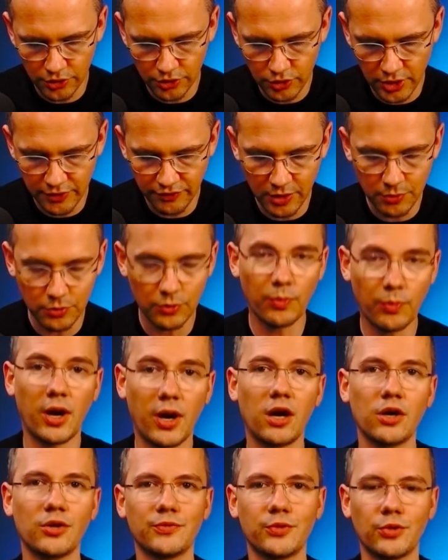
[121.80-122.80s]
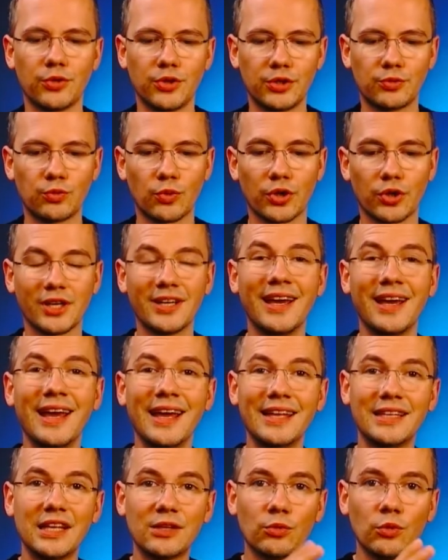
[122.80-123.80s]
drive, and part of your networking
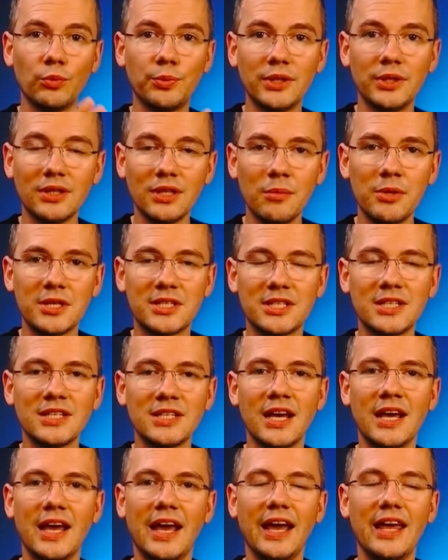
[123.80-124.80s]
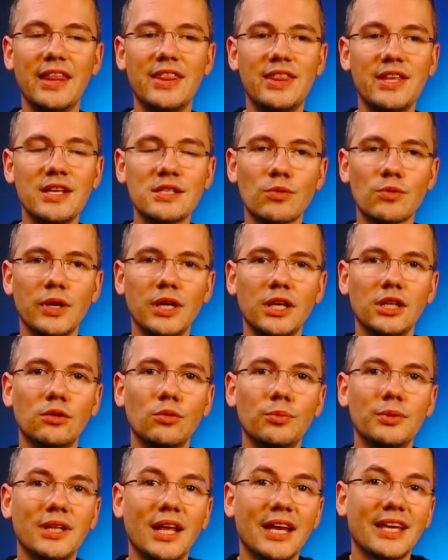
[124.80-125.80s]
that will be limited. And this way, it will
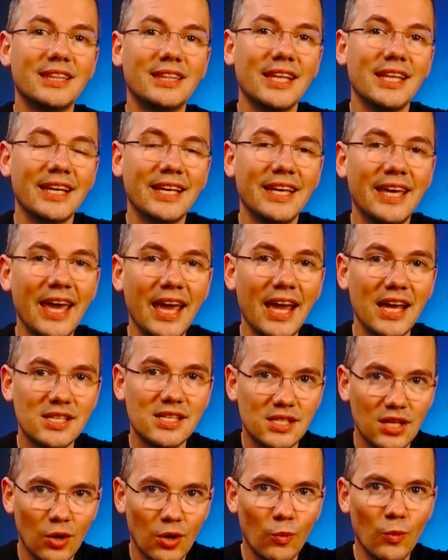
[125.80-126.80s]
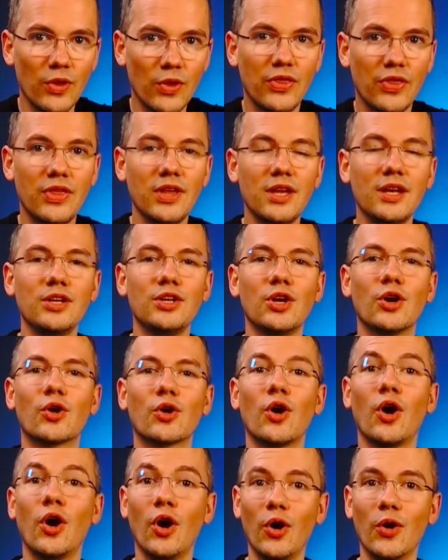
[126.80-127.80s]
be like the guest within your
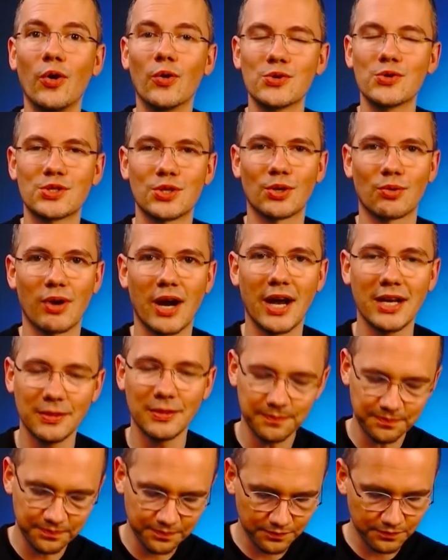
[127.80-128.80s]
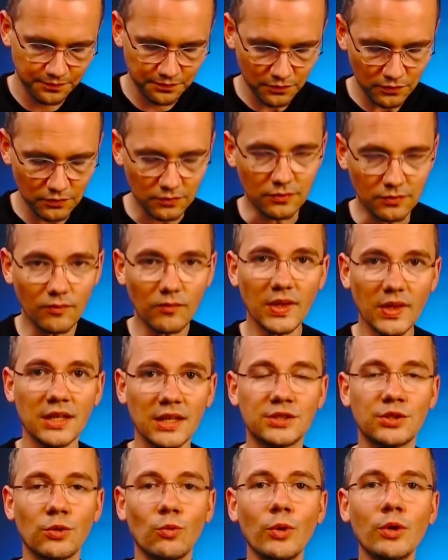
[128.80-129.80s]
host, all right?
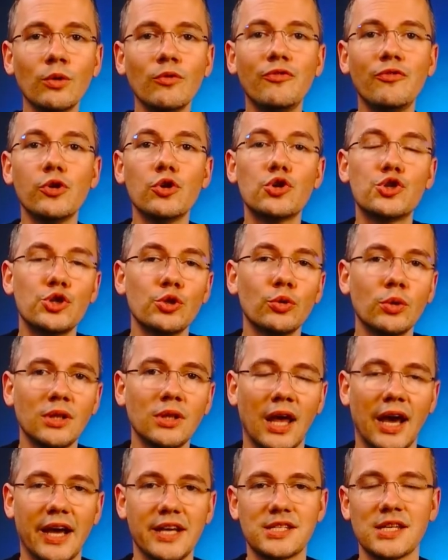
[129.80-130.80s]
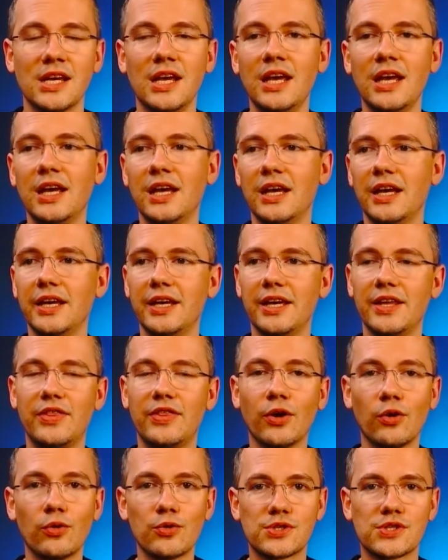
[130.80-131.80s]
So we'll virtualize
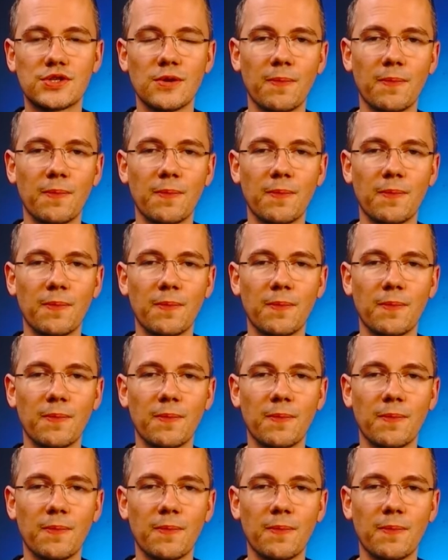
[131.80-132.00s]
those